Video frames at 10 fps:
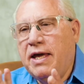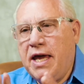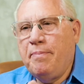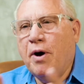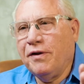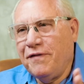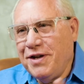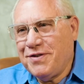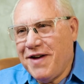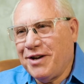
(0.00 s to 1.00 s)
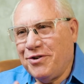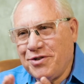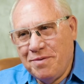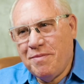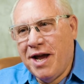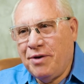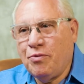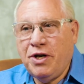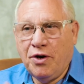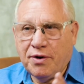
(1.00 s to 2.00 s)
Keep all of these factors in mind
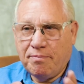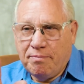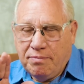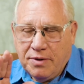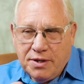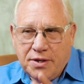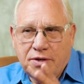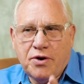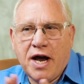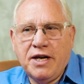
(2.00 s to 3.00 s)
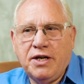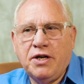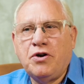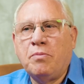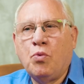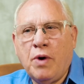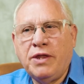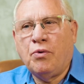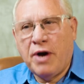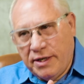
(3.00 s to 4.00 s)
when you're trying to determine when
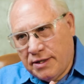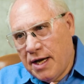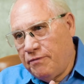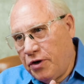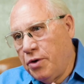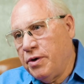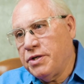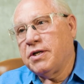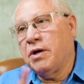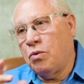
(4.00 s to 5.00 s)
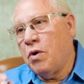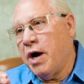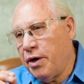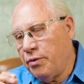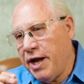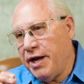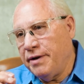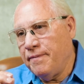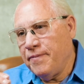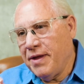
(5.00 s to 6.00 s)
the right time for you is to acquire rain.